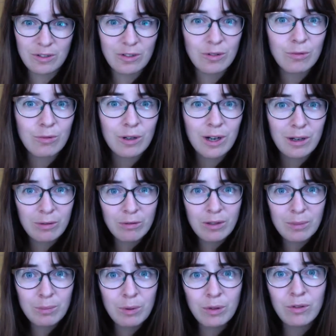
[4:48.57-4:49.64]
So for
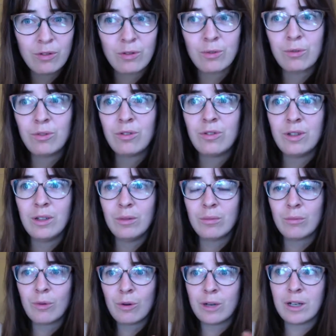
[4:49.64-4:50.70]
every person who's still
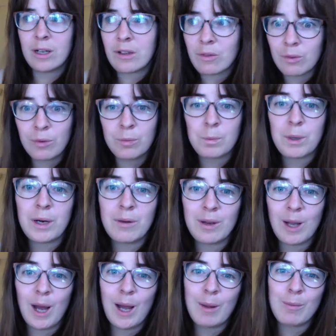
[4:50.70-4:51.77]
more in that old
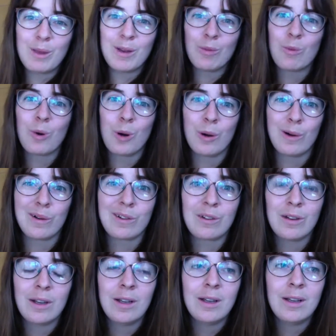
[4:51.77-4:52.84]
paradigm, it
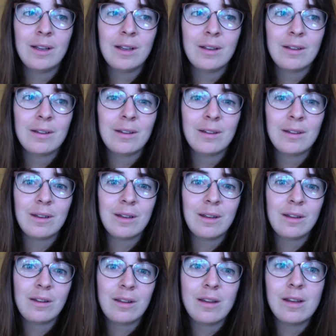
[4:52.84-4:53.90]
works.
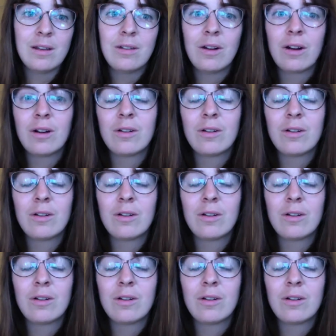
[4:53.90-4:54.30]
It